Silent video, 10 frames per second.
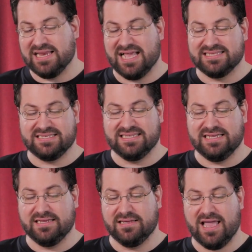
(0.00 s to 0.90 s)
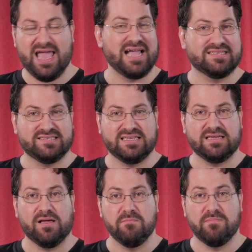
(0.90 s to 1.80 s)
and
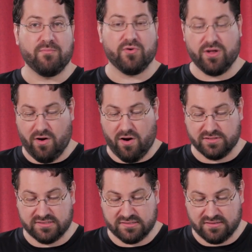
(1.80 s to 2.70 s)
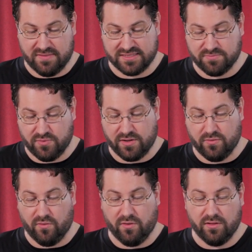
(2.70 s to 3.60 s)
SDXC memory cards, so that's pretty
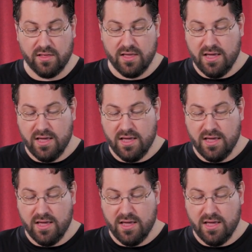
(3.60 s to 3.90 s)
cool.